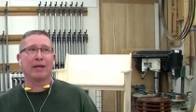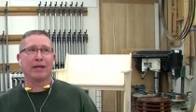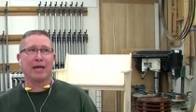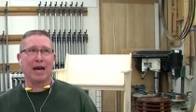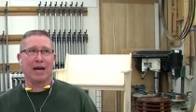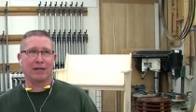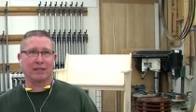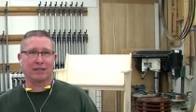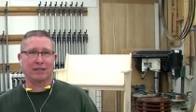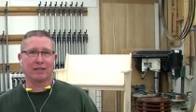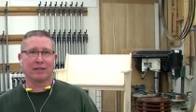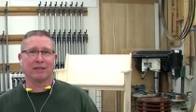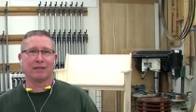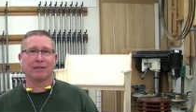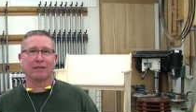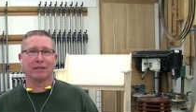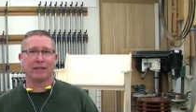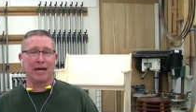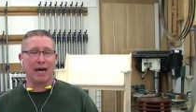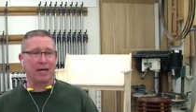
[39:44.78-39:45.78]
Yes.
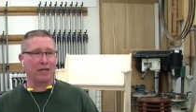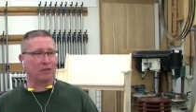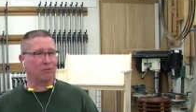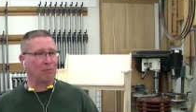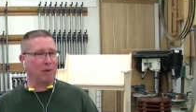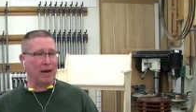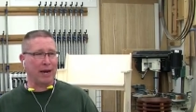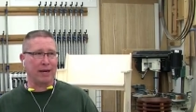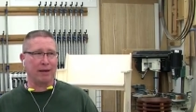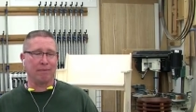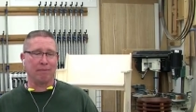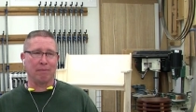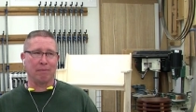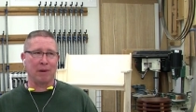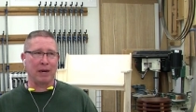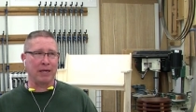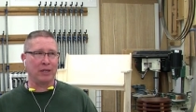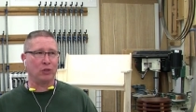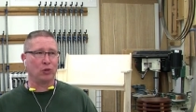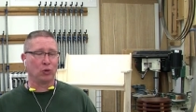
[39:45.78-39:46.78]
Yes, my
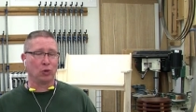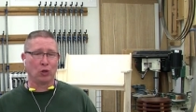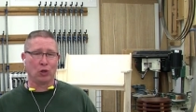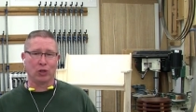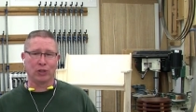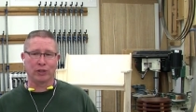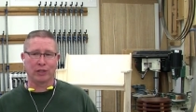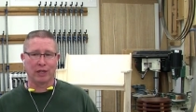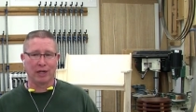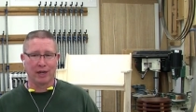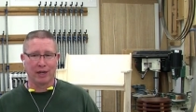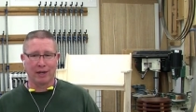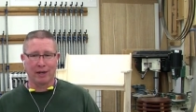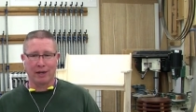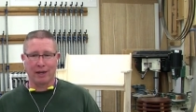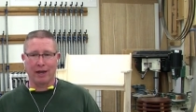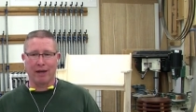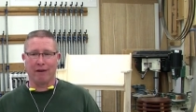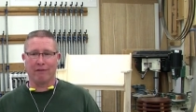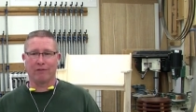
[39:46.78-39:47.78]
my tools
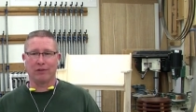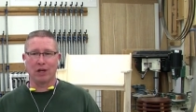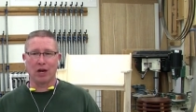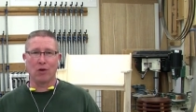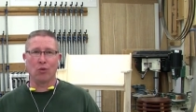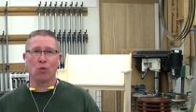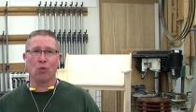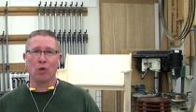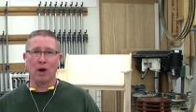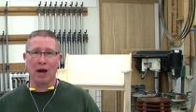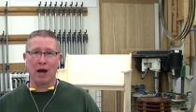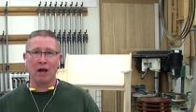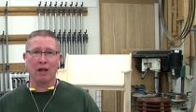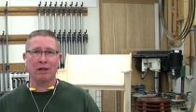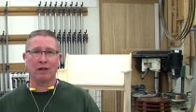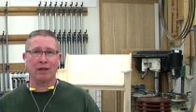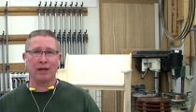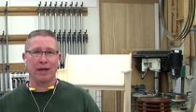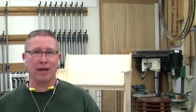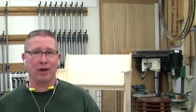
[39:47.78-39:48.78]
have done
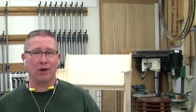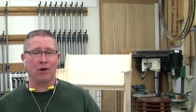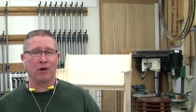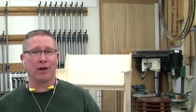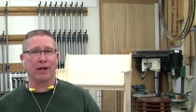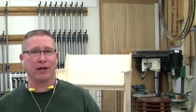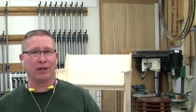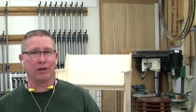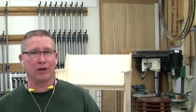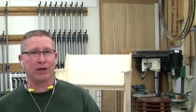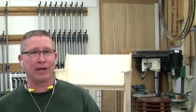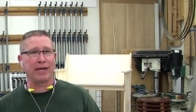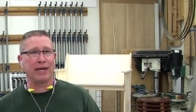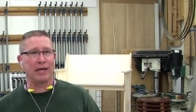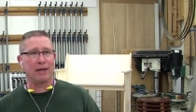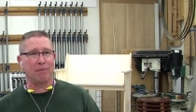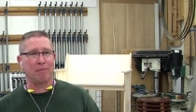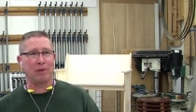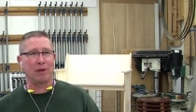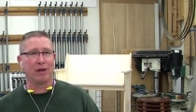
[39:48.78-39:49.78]
well at earning their
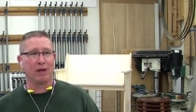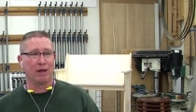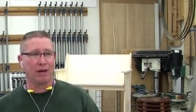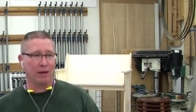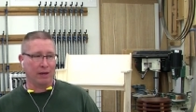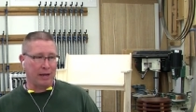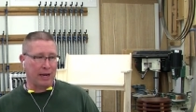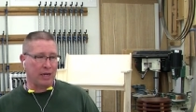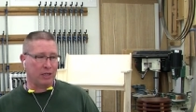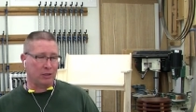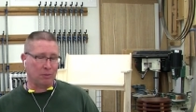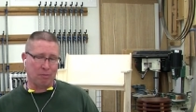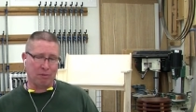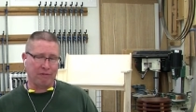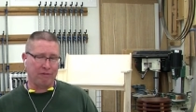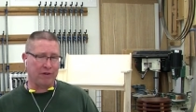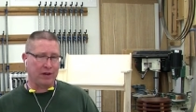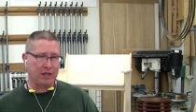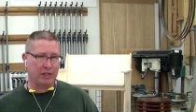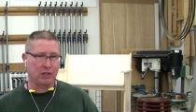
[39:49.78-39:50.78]
keep as a
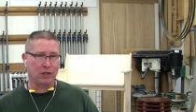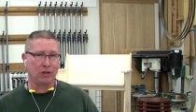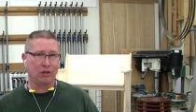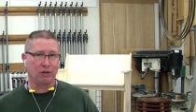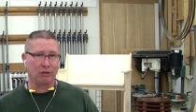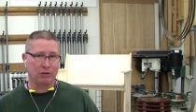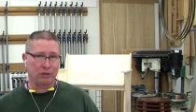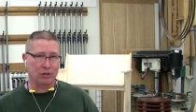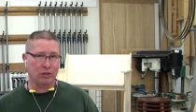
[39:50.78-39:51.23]
professional,